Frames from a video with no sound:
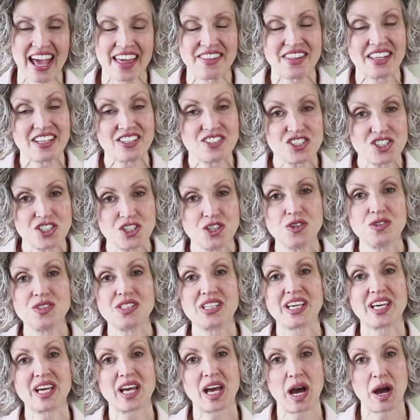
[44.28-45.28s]
and then
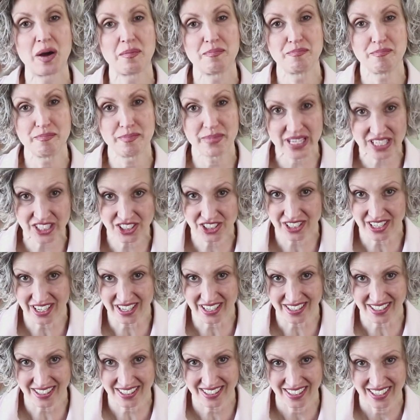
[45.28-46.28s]
choosing a
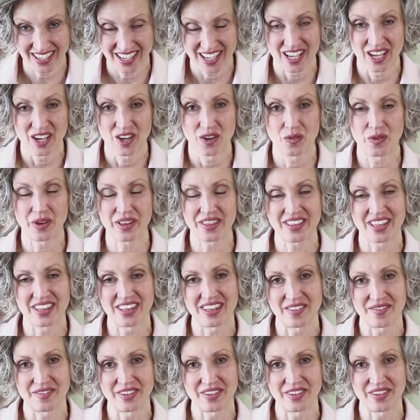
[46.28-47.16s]
mission within the